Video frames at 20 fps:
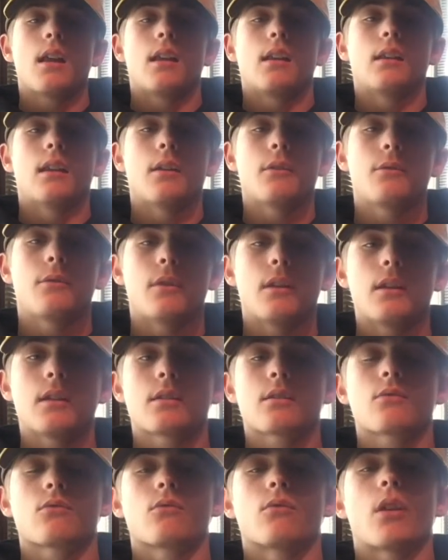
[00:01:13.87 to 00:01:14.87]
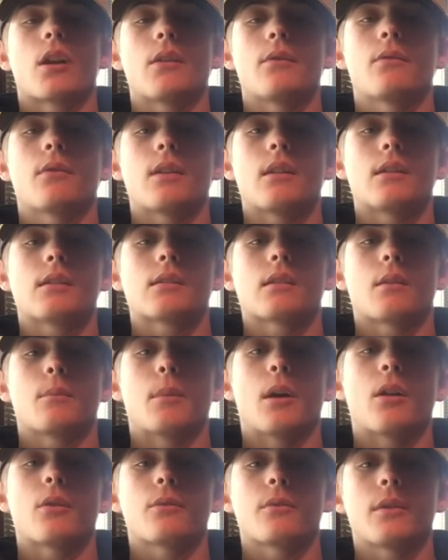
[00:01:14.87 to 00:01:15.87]
left face, right face,
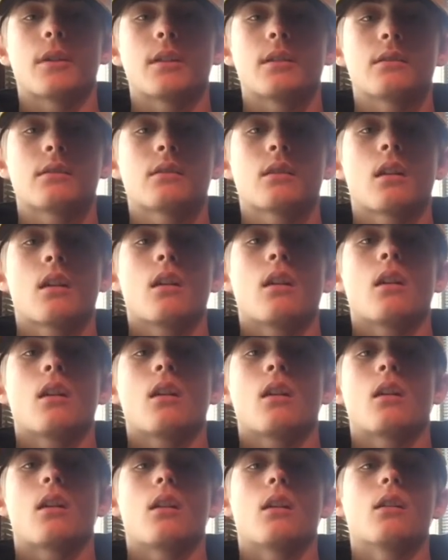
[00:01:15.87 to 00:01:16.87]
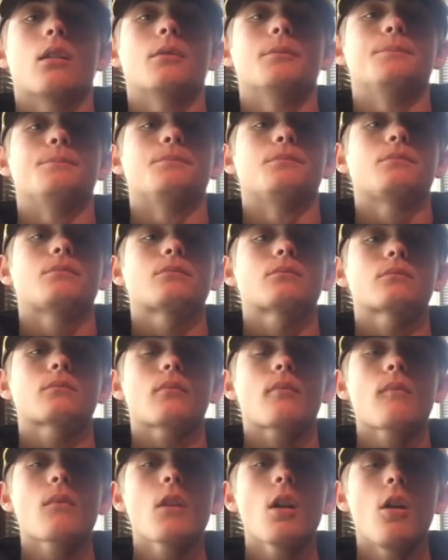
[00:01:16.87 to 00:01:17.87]
about face,
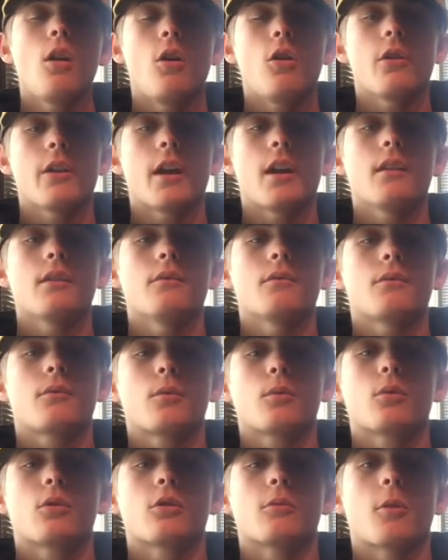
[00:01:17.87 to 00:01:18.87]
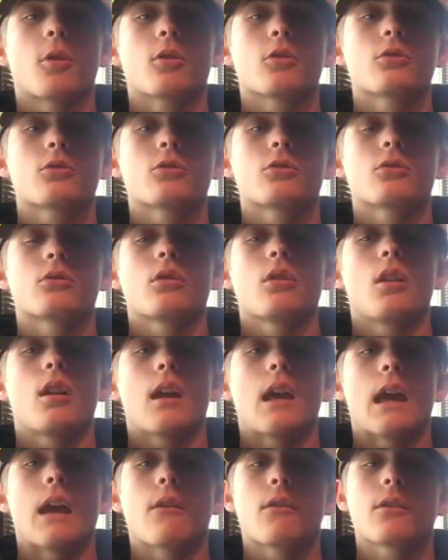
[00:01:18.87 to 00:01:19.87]
all that, forward march,
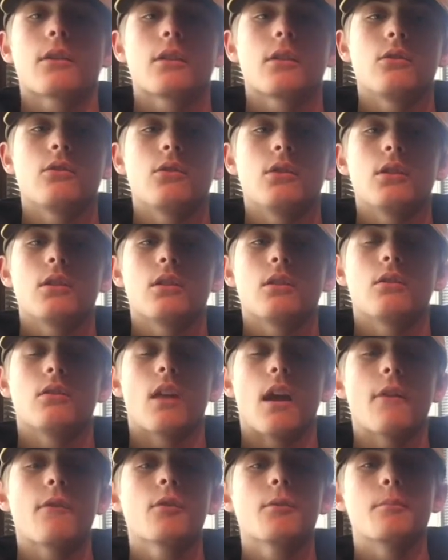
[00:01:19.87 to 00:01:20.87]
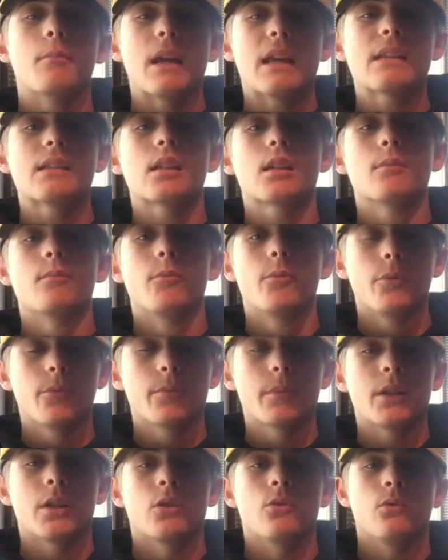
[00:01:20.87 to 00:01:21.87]
every basic
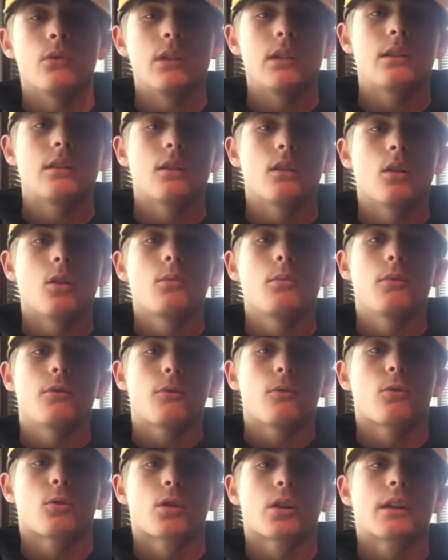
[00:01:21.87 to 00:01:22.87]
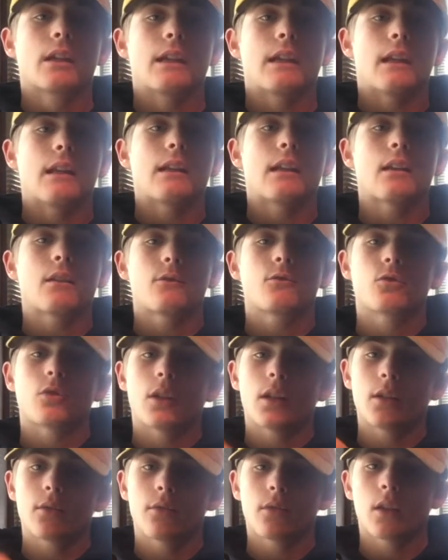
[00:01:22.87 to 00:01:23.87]
movement you need to know before getting out of
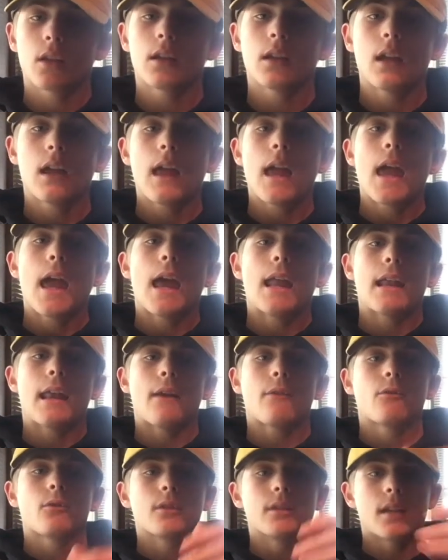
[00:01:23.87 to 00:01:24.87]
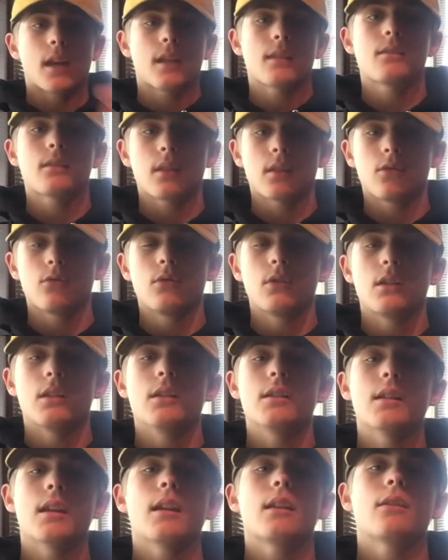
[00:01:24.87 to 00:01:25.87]
training flight, and every test that you need
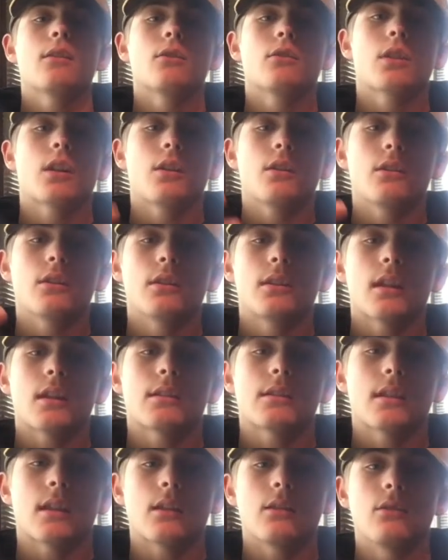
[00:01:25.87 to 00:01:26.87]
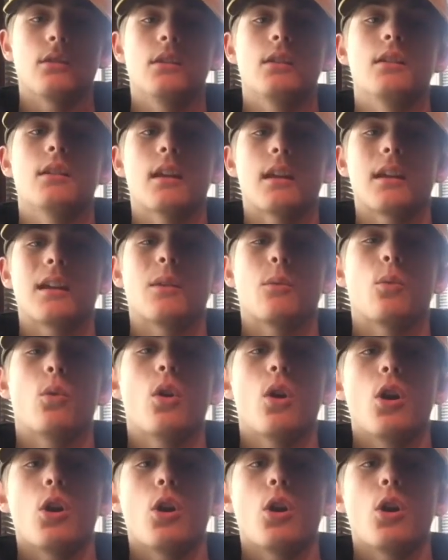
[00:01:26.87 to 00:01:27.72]
to take. They'll tell you the test that you need to take and